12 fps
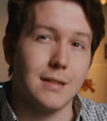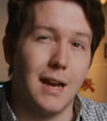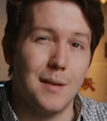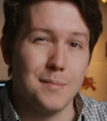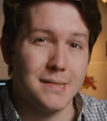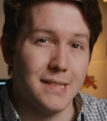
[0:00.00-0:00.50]

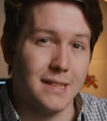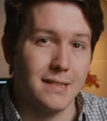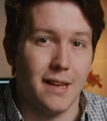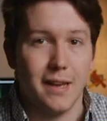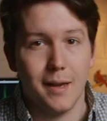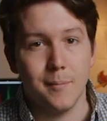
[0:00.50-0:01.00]
time six
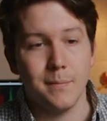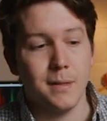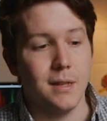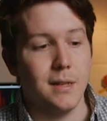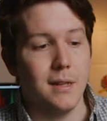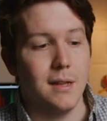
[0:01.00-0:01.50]
a m
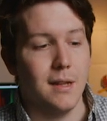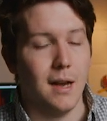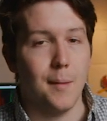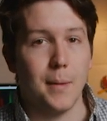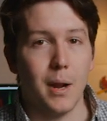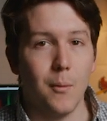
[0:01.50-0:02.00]

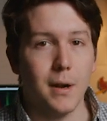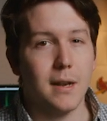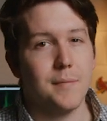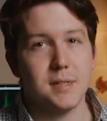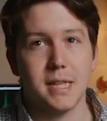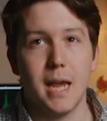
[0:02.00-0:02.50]
Um, and I wanted to
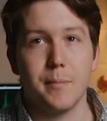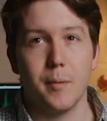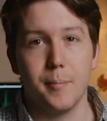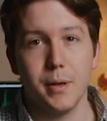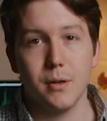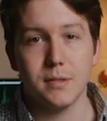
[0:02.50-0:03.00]
have this camera
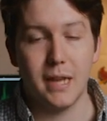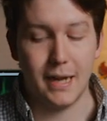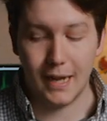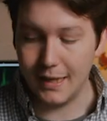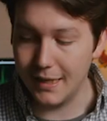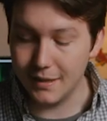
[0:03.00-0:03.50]
built,
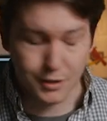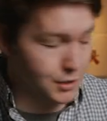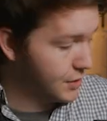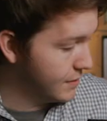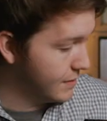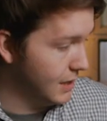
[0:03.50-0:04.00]
and I needed to
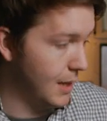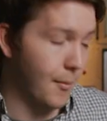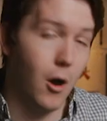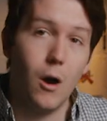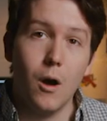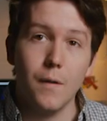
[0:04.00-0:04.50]
slim
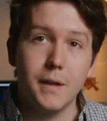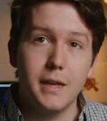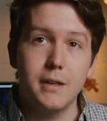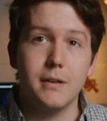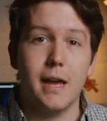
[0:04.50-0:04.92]
all the gear